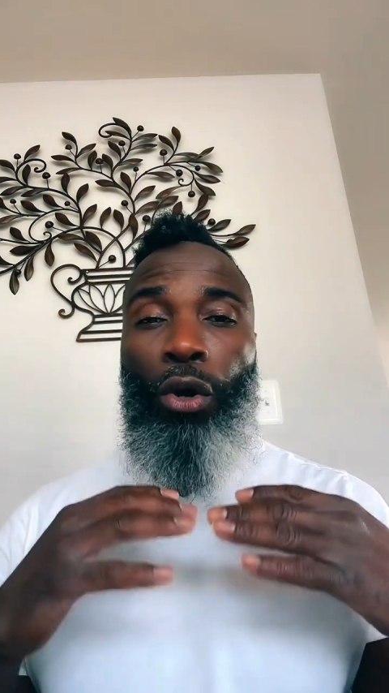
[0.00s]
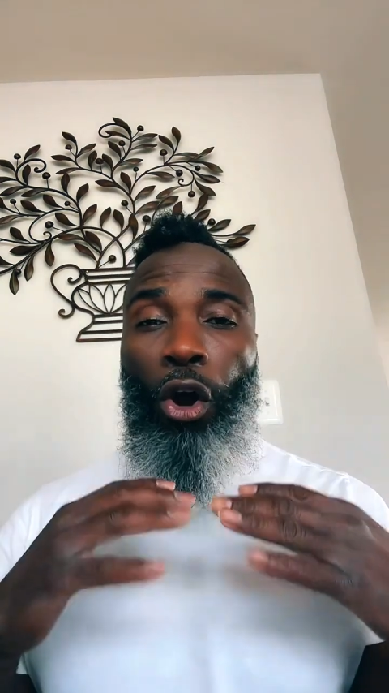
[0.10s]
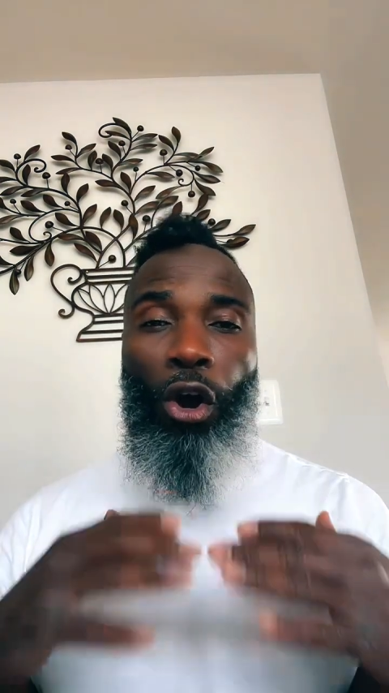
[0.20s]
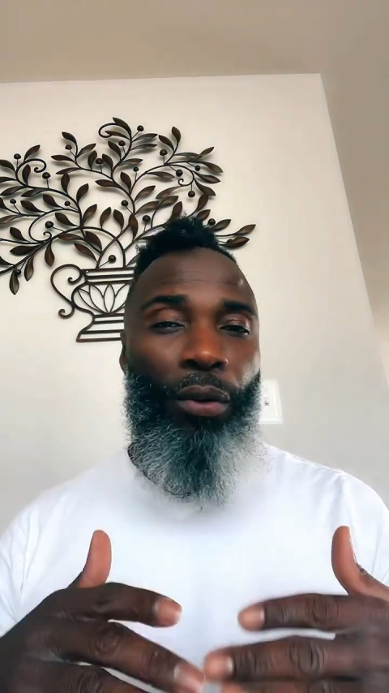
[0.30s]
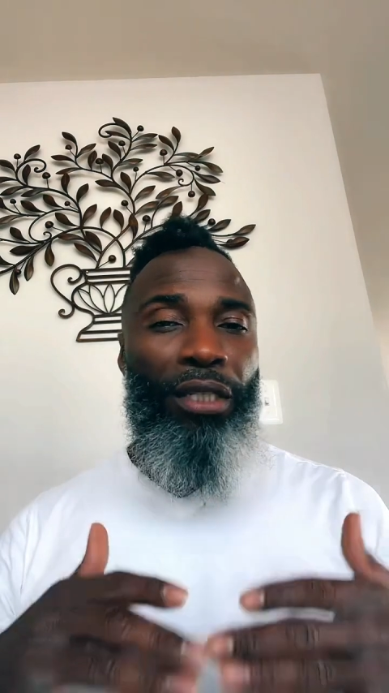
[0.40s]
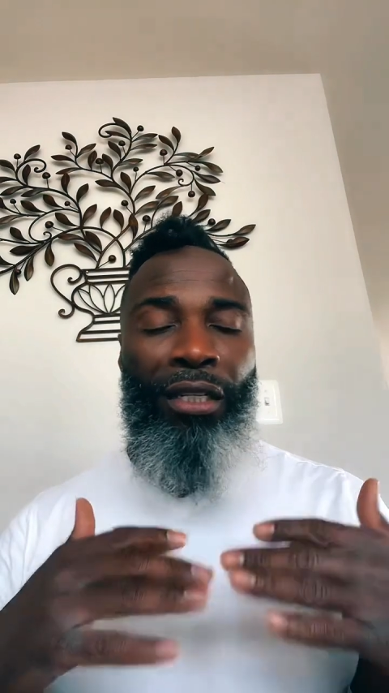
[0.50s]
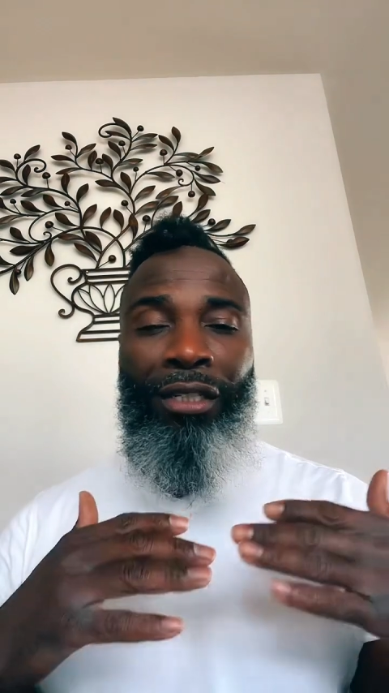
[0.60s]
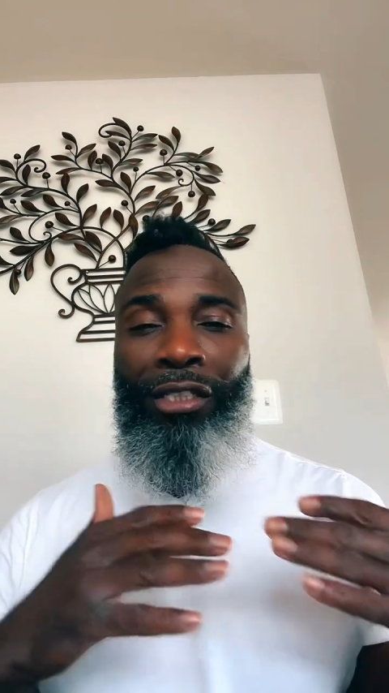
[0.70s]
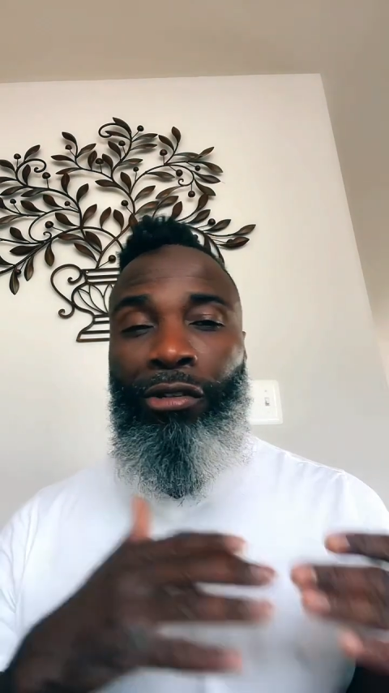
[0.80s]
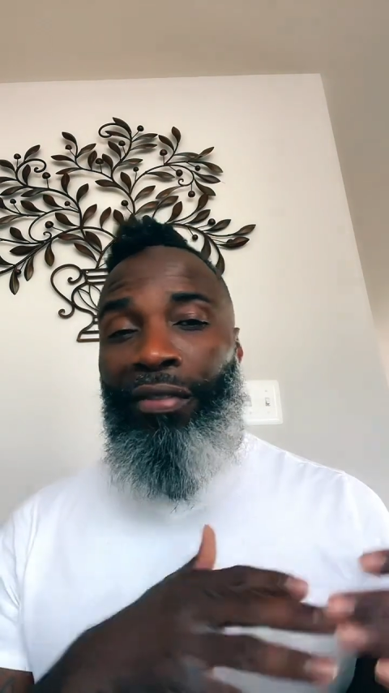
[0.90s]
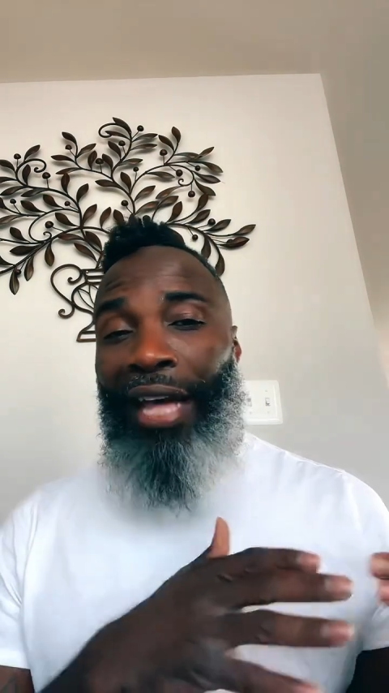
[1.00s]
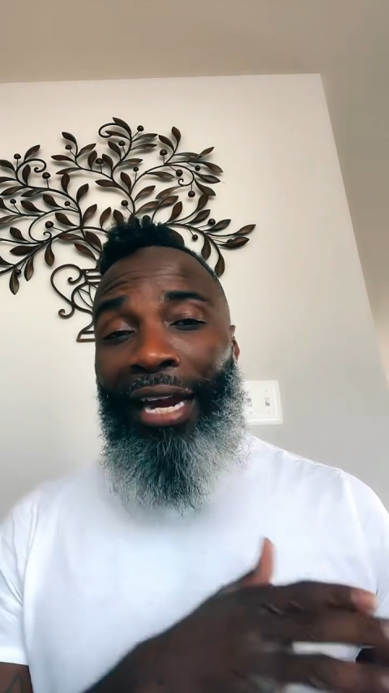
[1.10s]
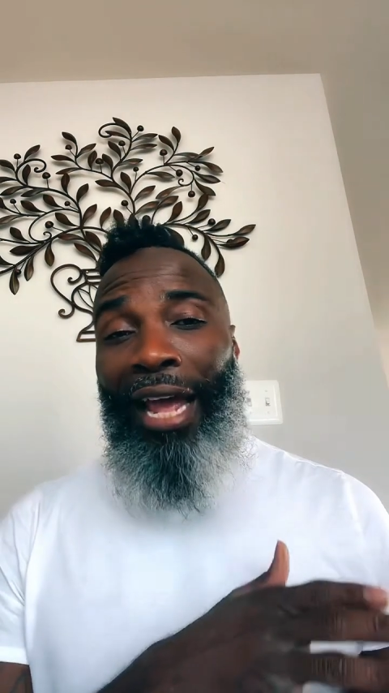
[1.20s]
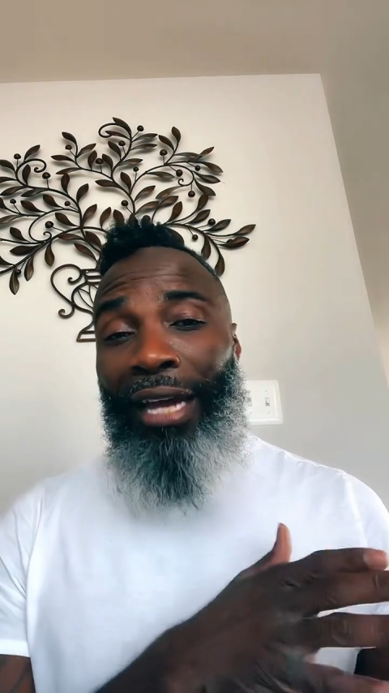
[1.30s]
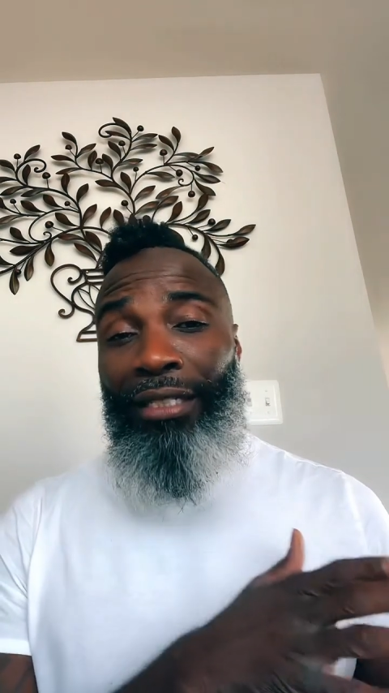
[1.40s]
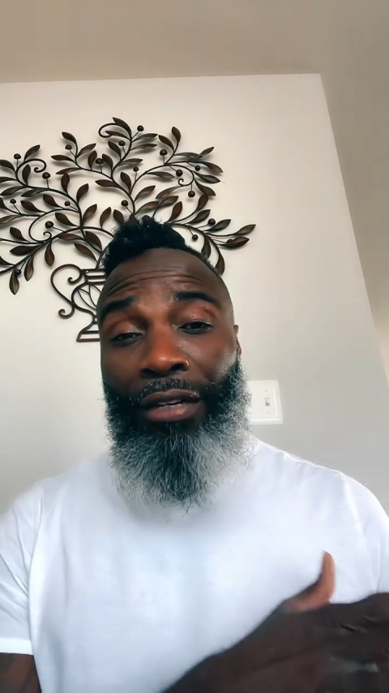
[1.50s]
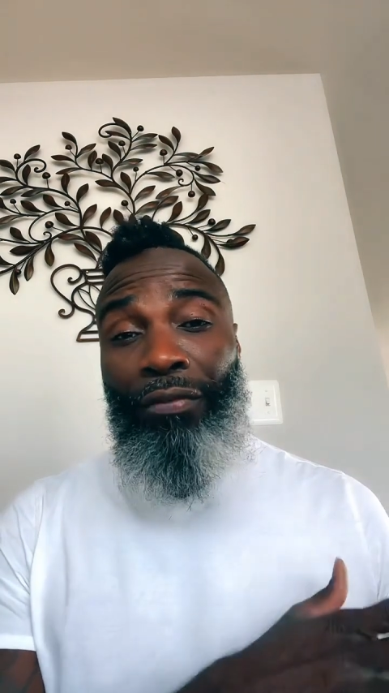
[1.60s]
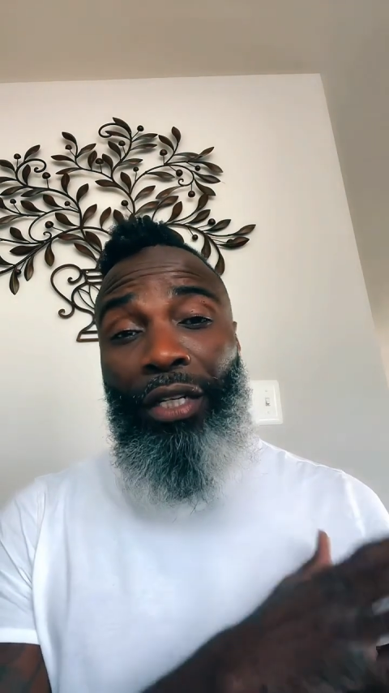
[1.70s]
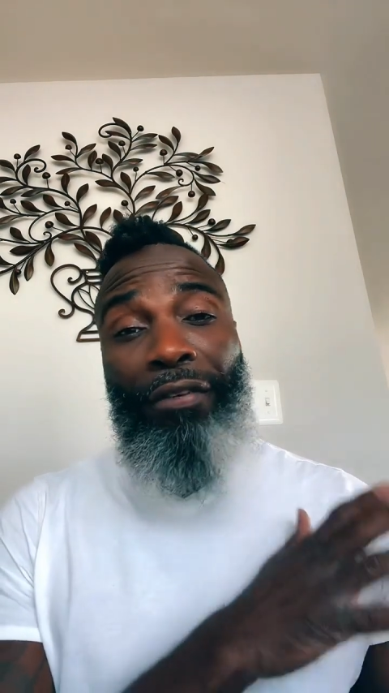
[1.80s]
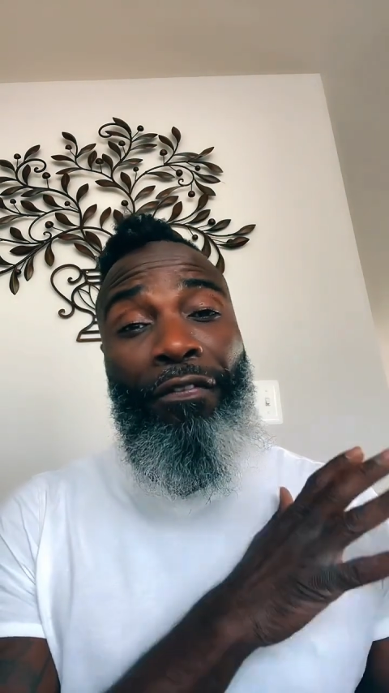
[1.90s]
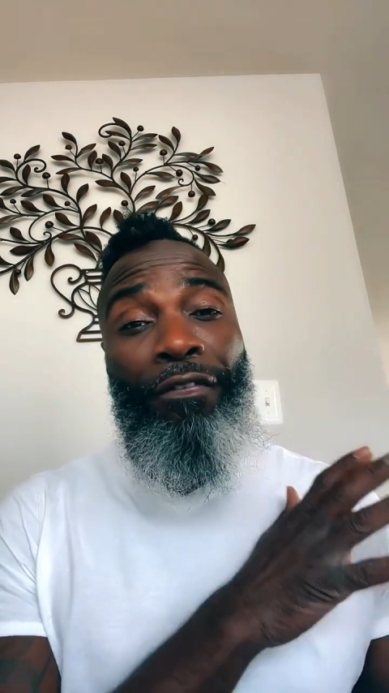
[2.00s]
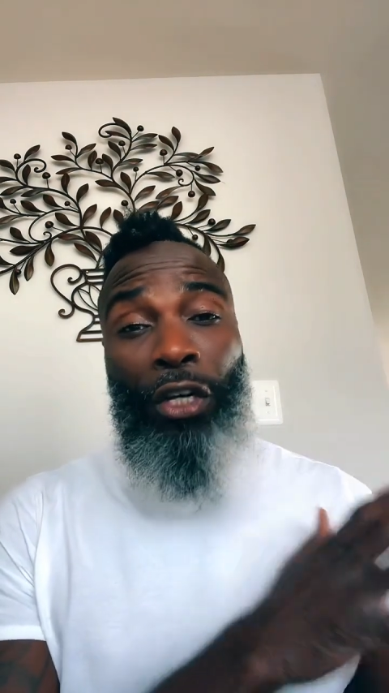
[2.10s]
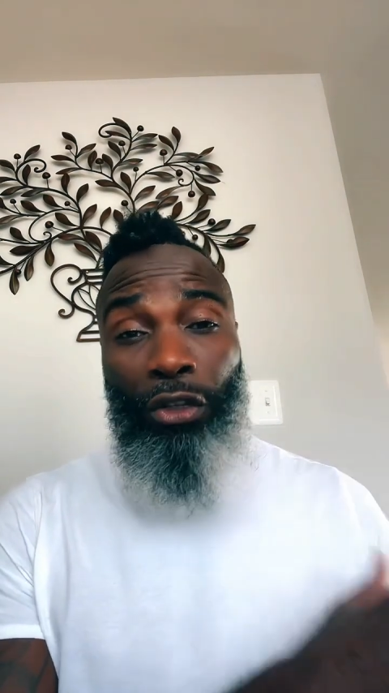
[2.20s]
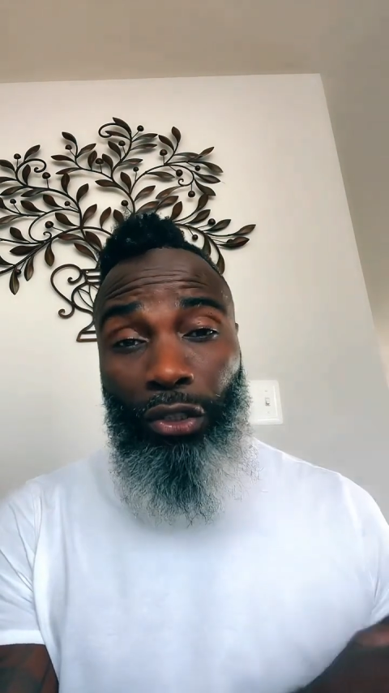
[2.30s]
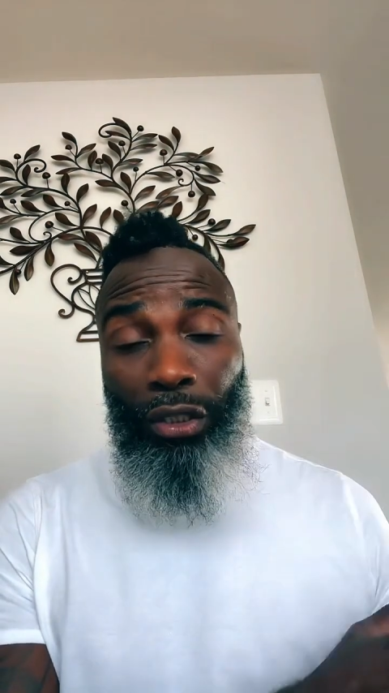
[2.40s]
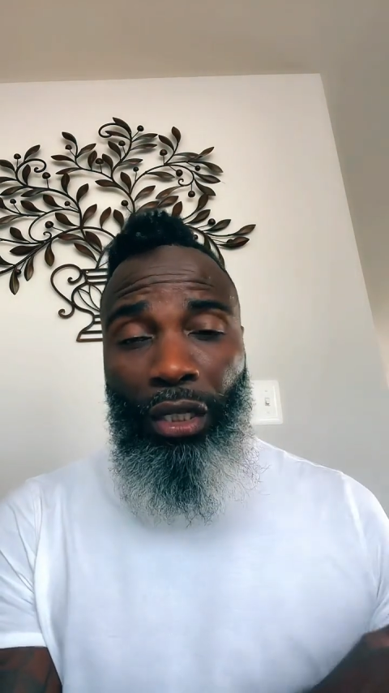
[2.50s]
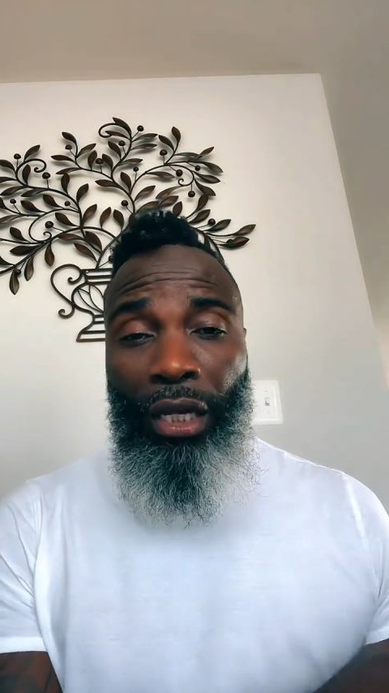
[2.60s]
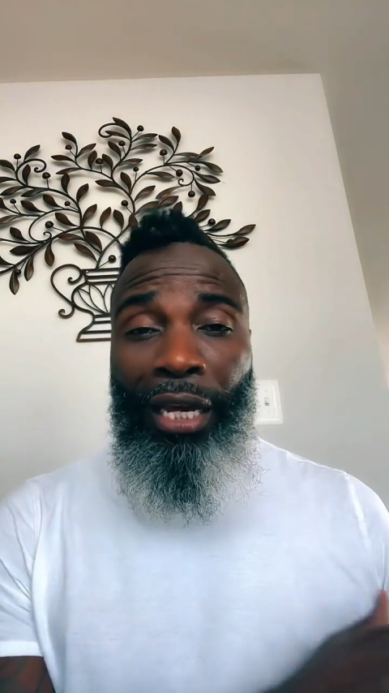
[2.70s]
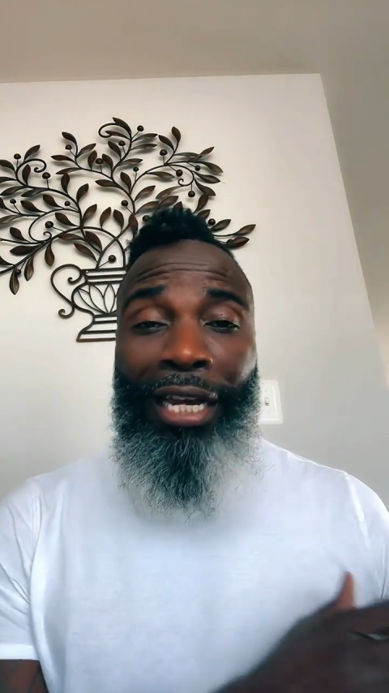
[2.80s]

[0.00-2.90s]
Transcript: we're always going to do that activity first.